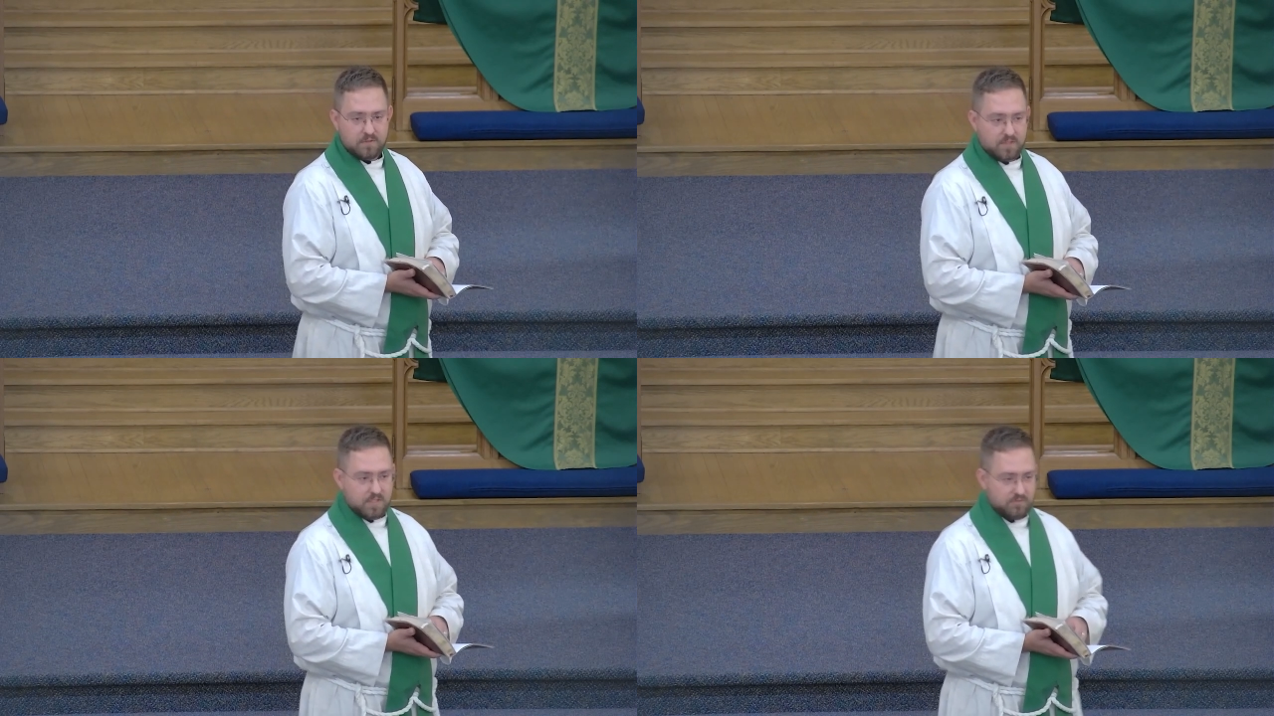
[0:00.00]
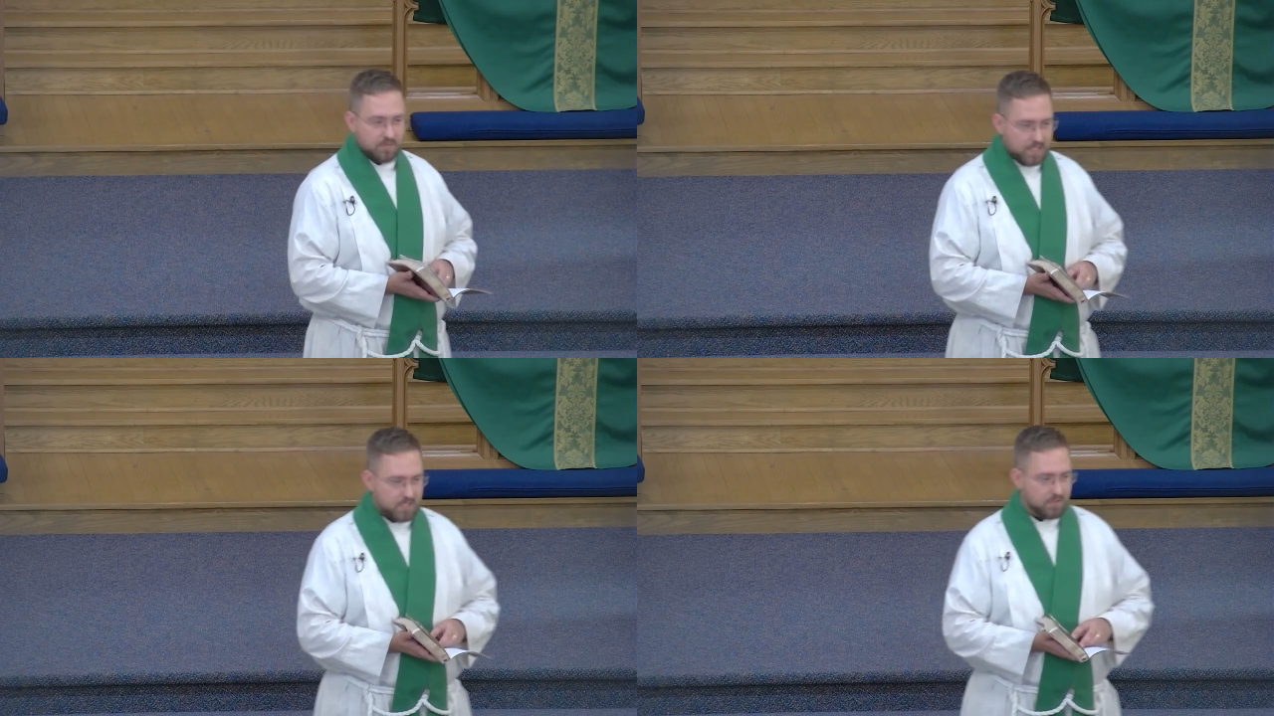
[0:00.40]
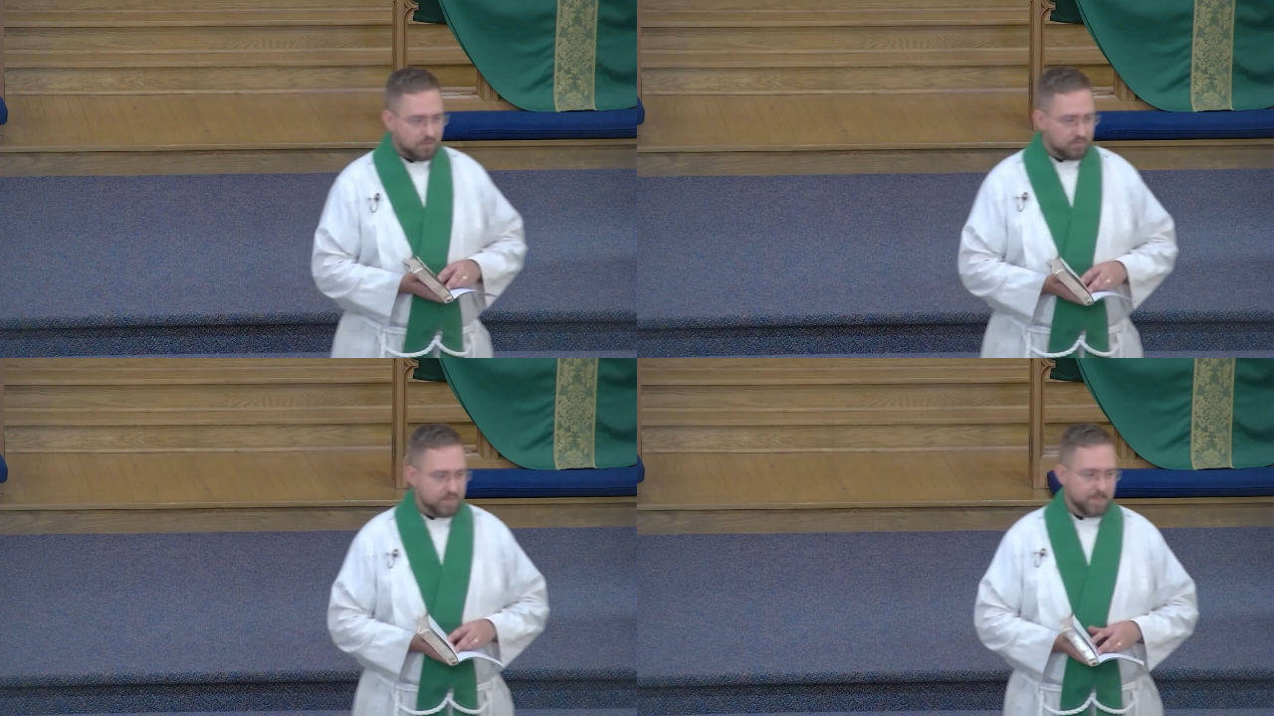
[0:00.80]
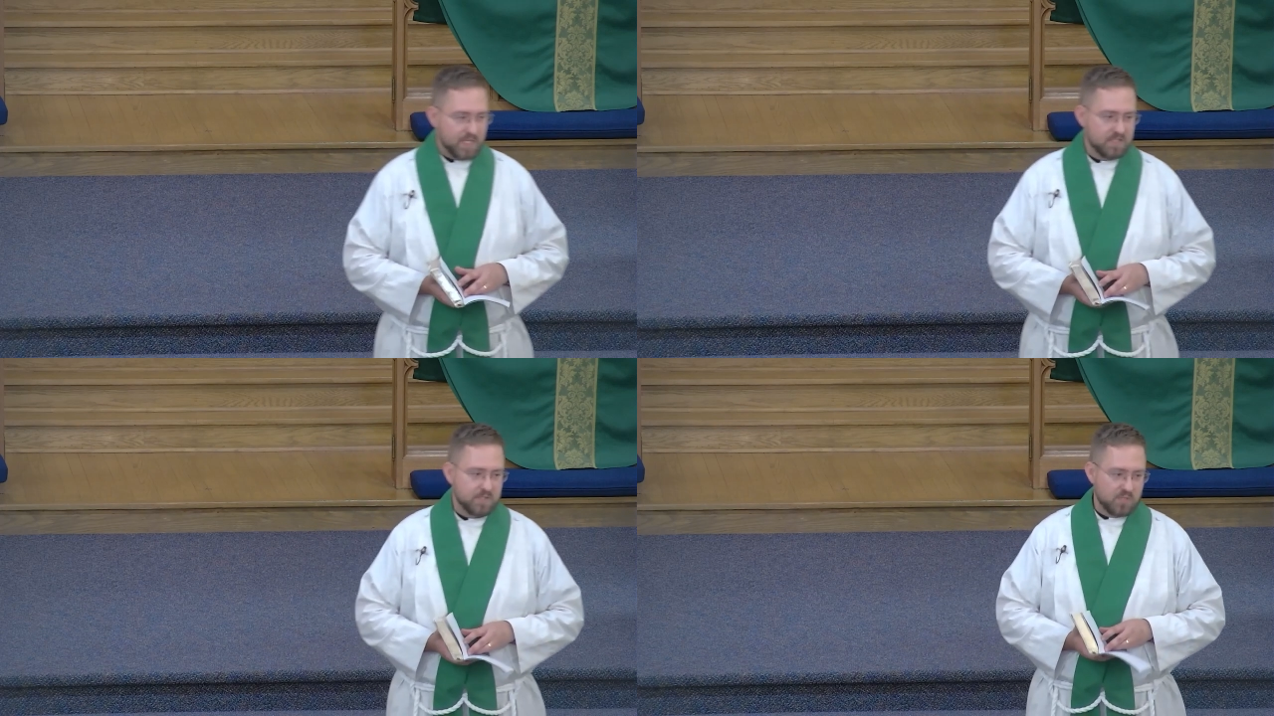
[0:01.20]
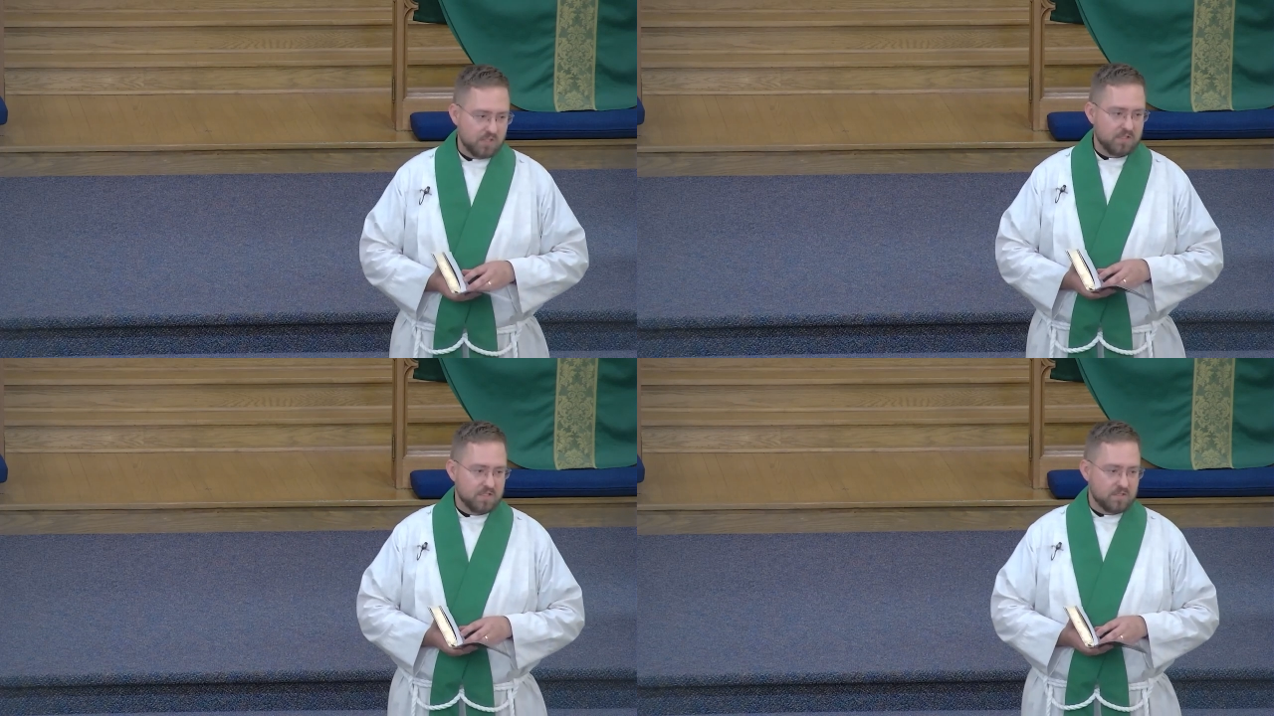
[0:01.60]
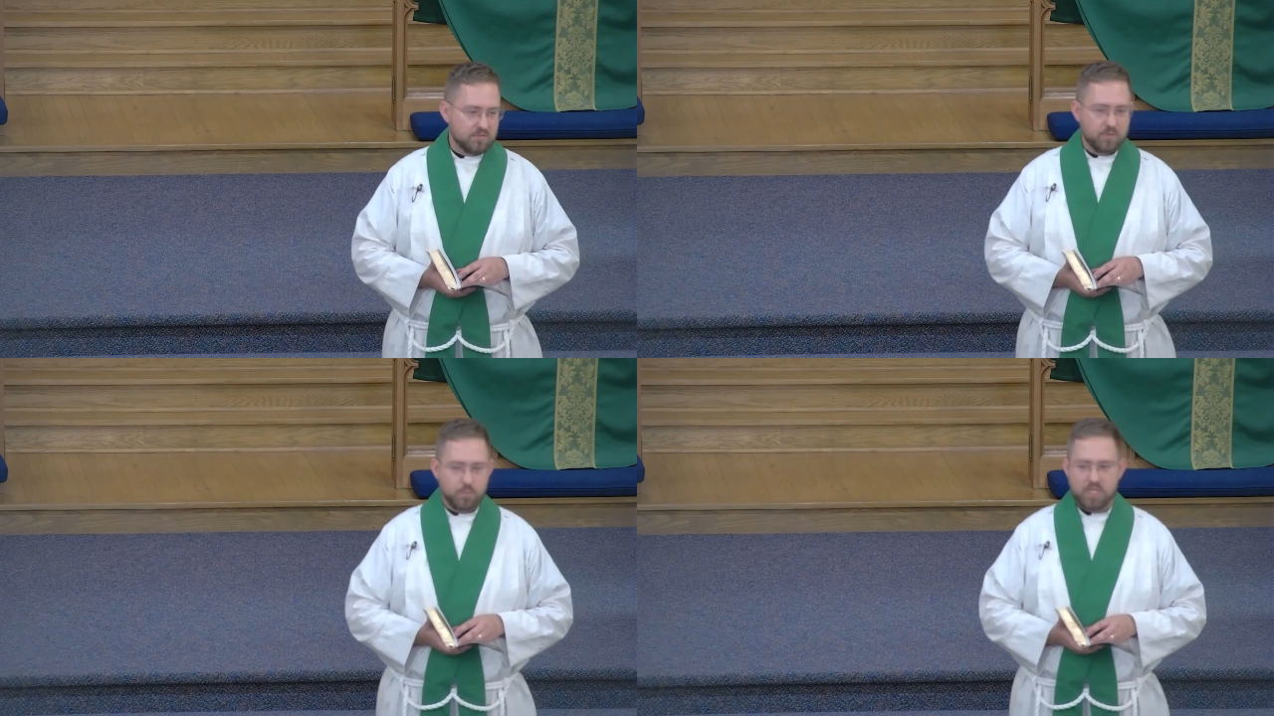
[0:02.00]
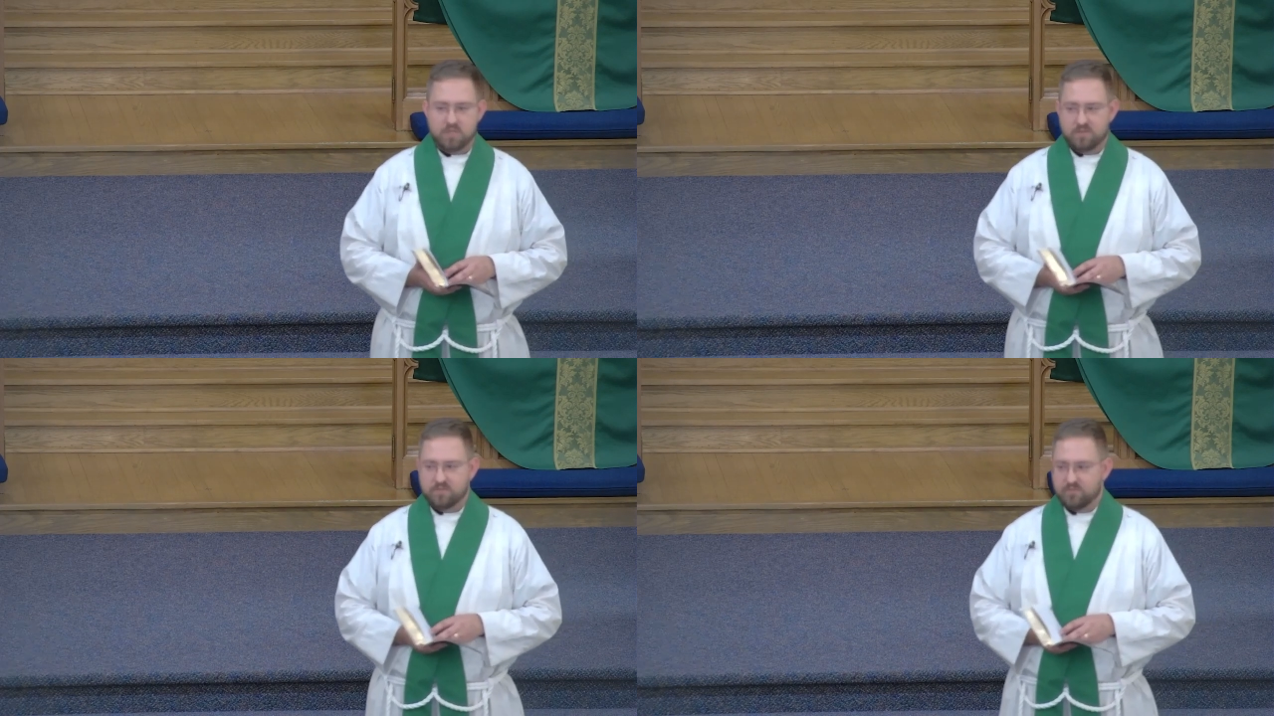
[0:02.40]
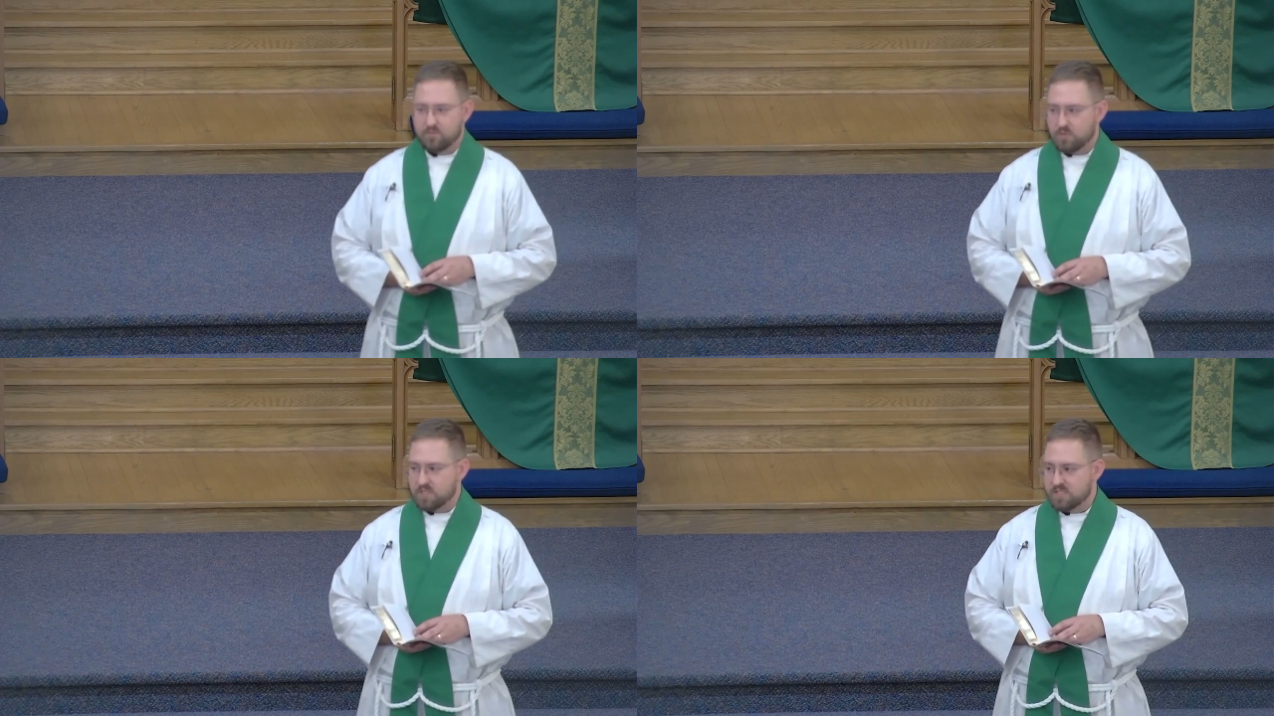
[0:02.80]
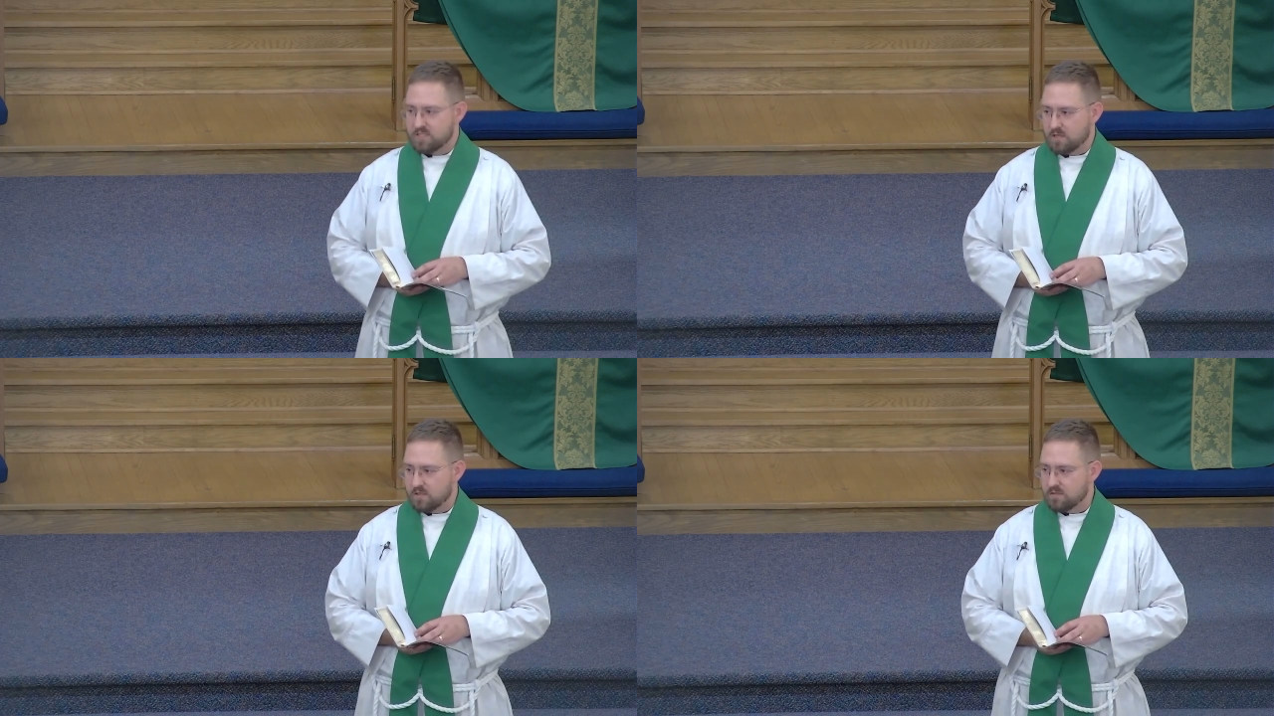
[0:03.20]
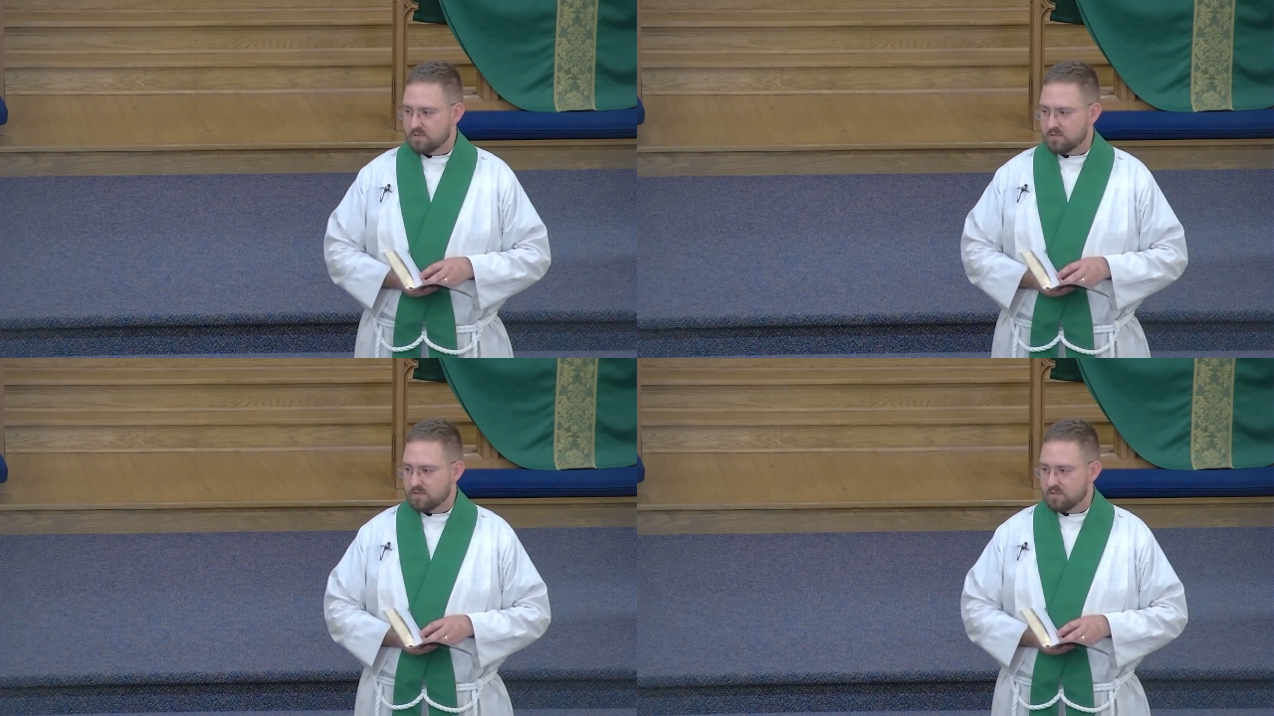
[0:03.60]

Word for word: He has relational responsibilities to the patron for what he's done.